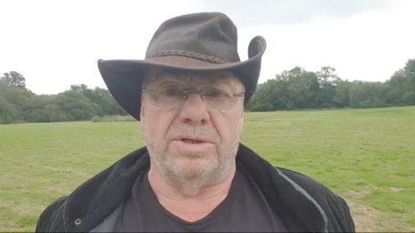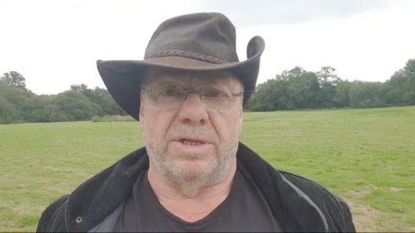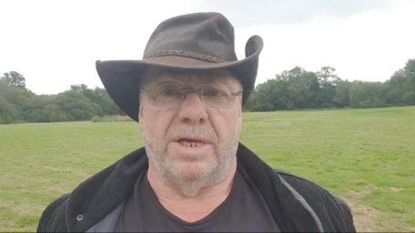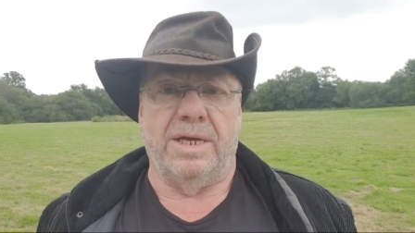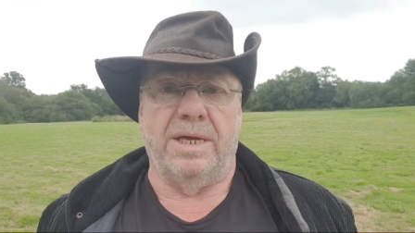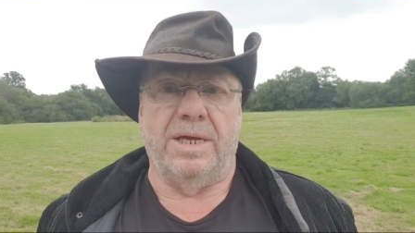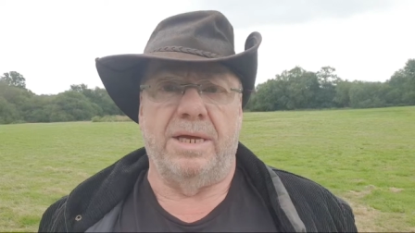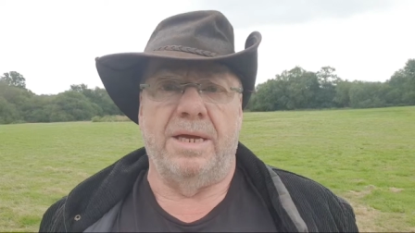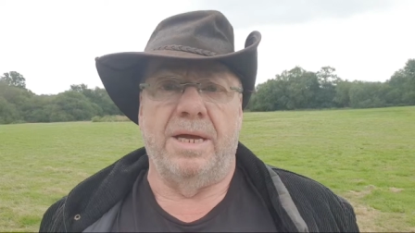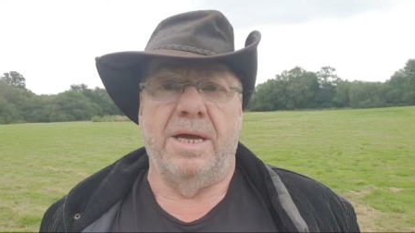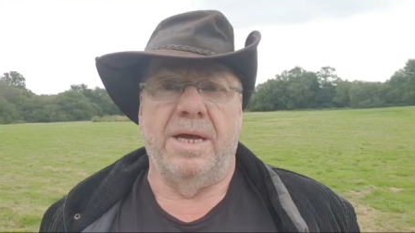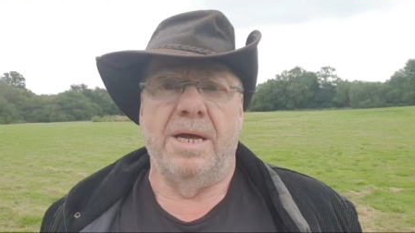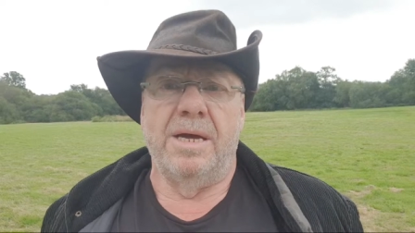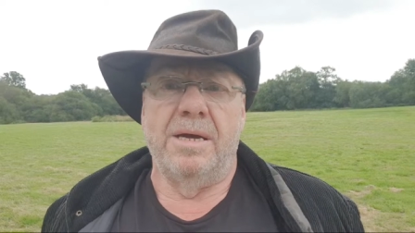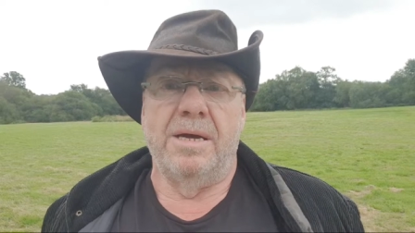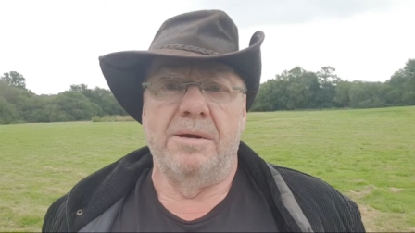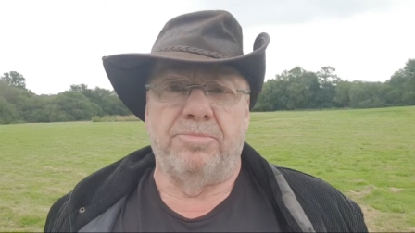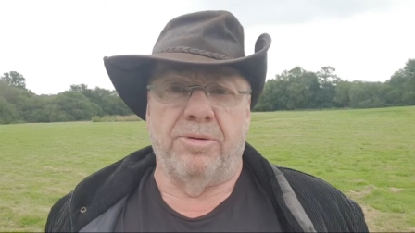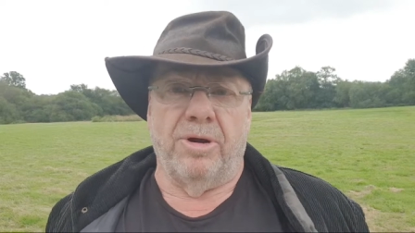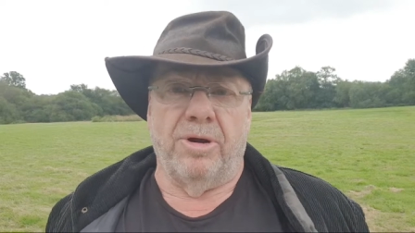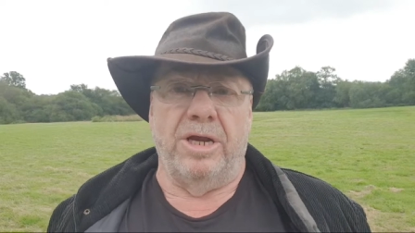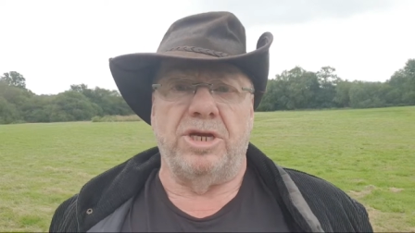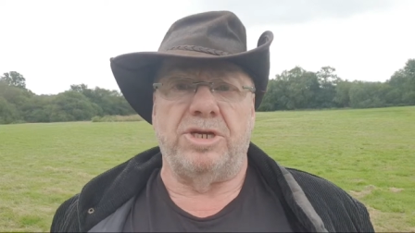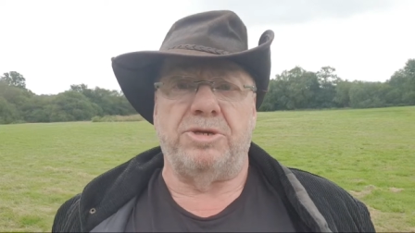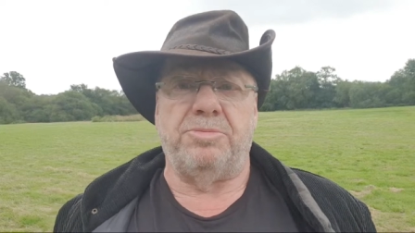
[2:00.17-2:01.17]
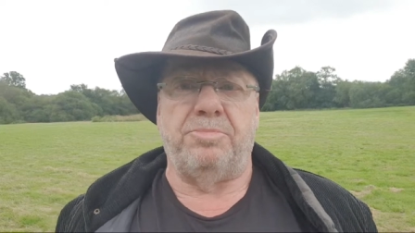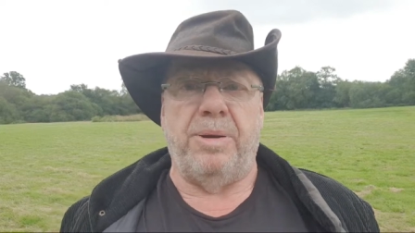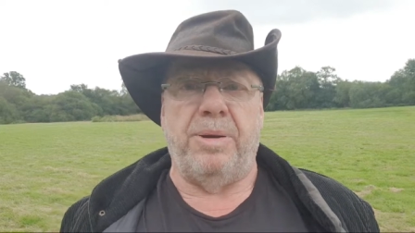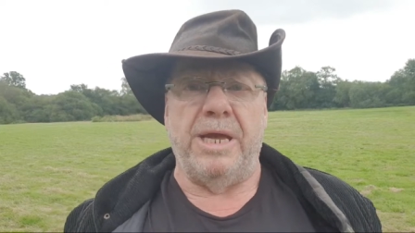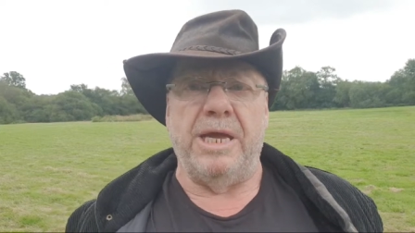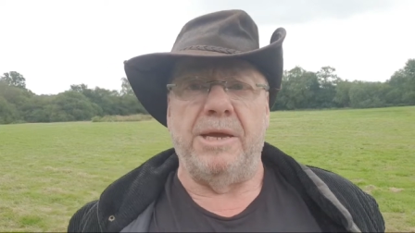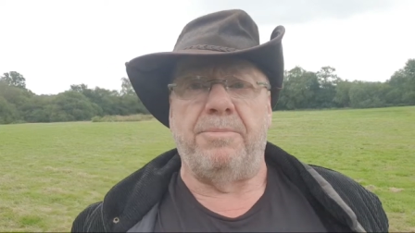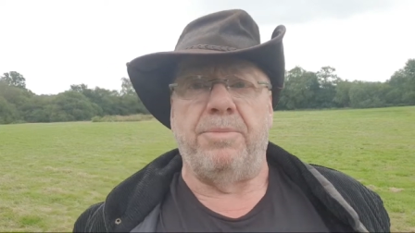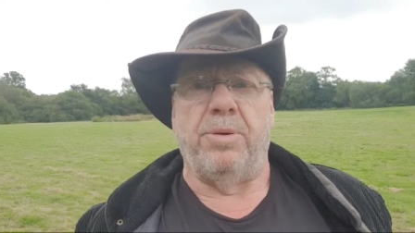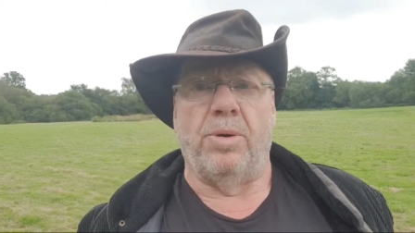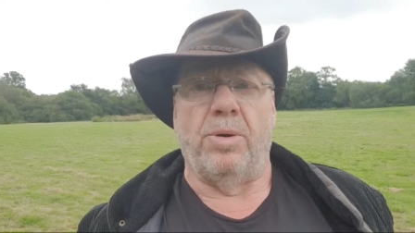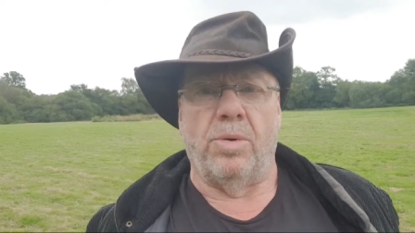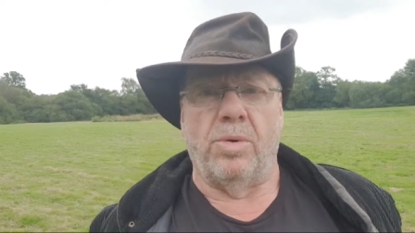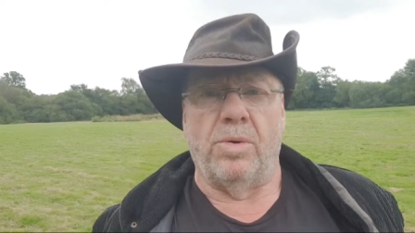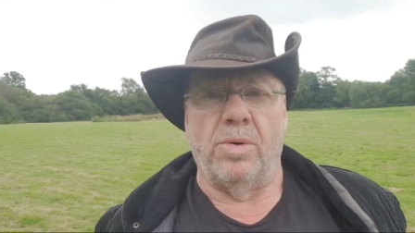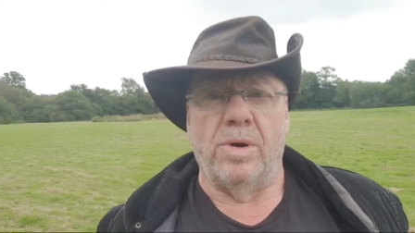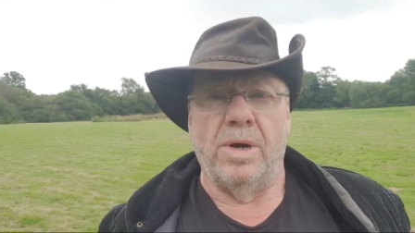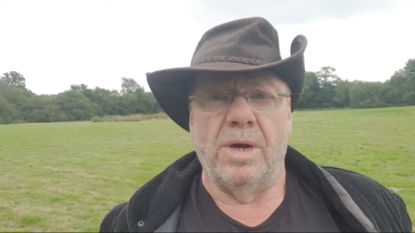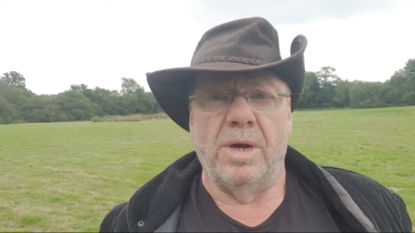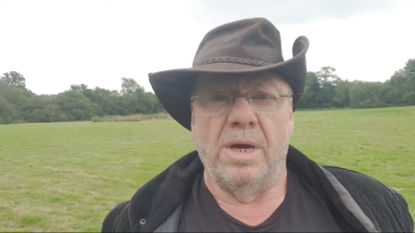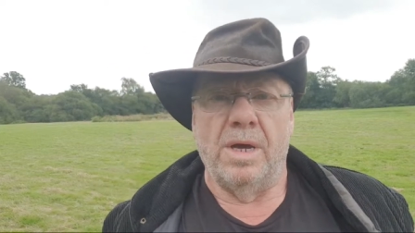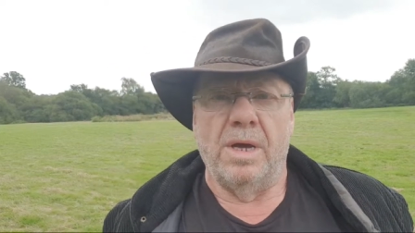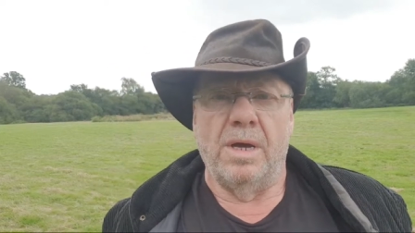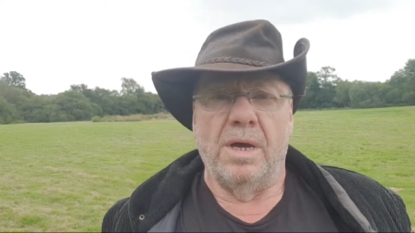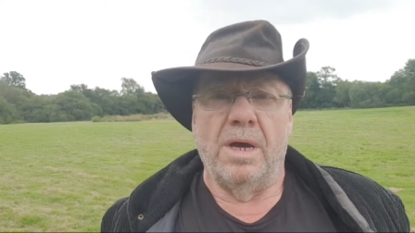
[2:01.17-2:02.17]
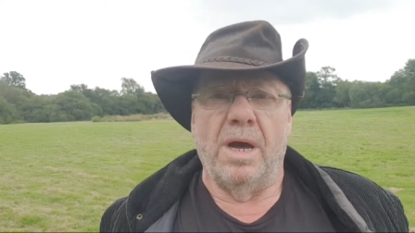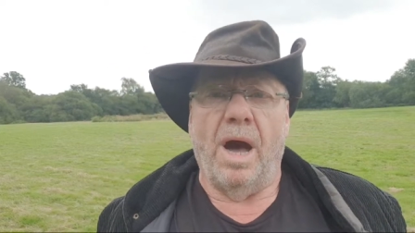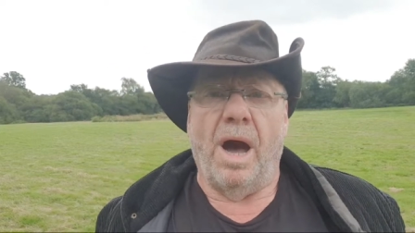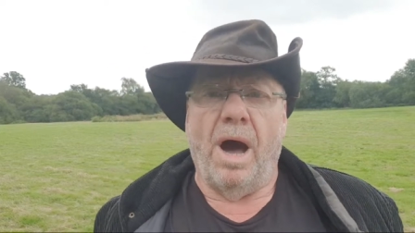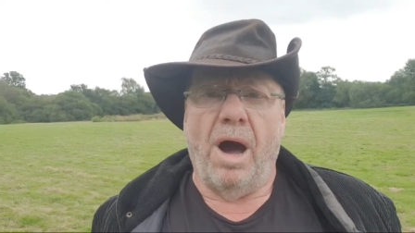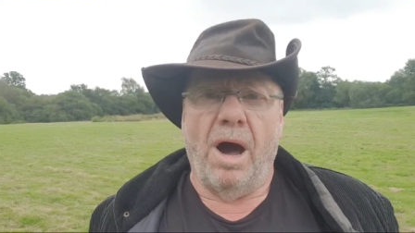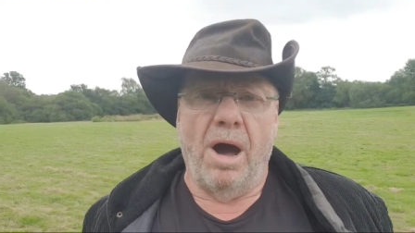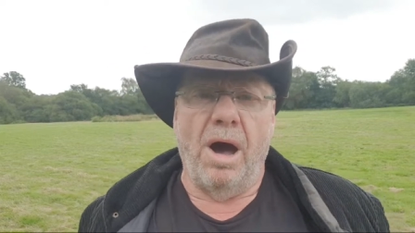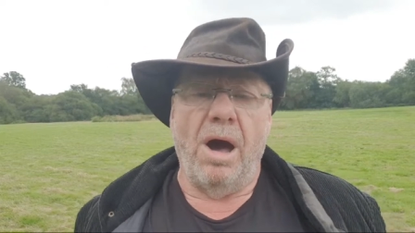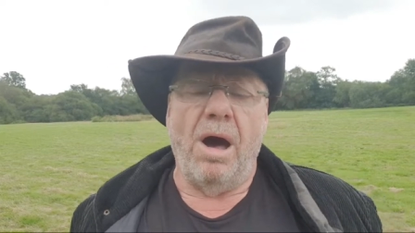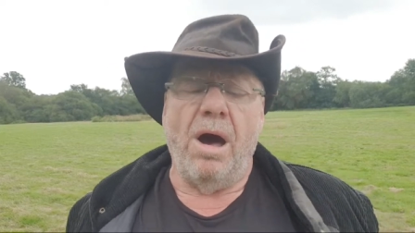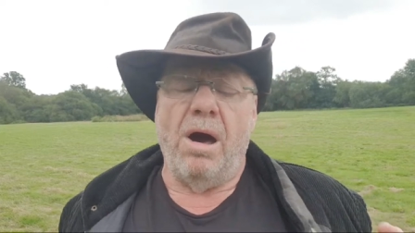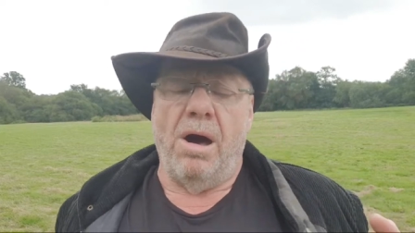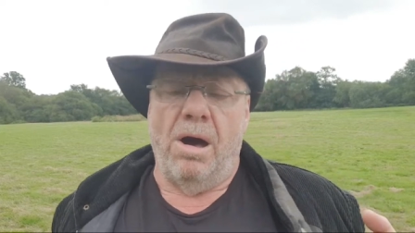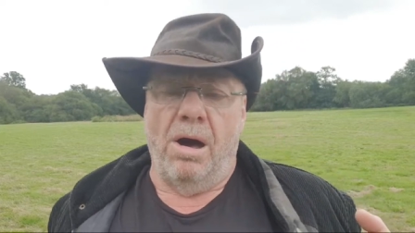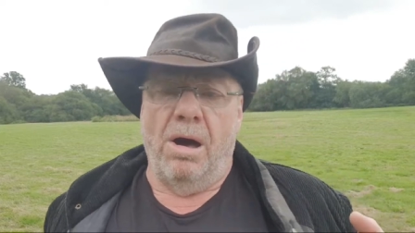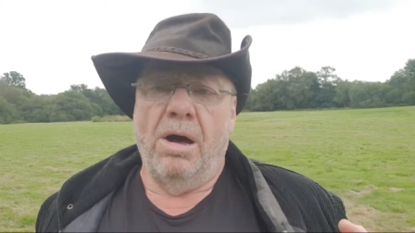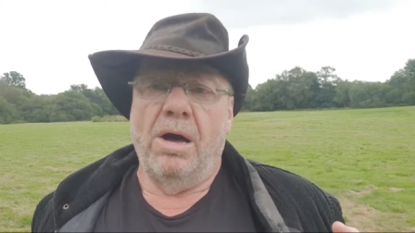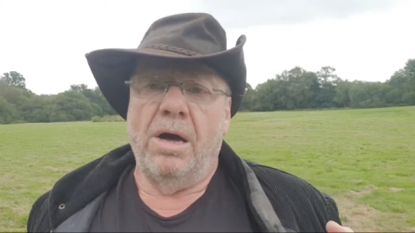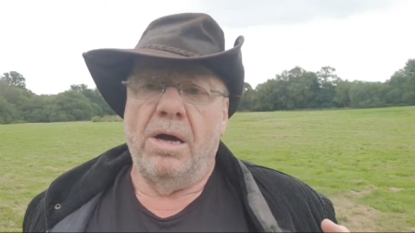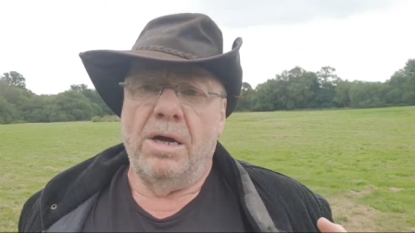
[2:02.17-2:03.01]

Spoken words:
the British people are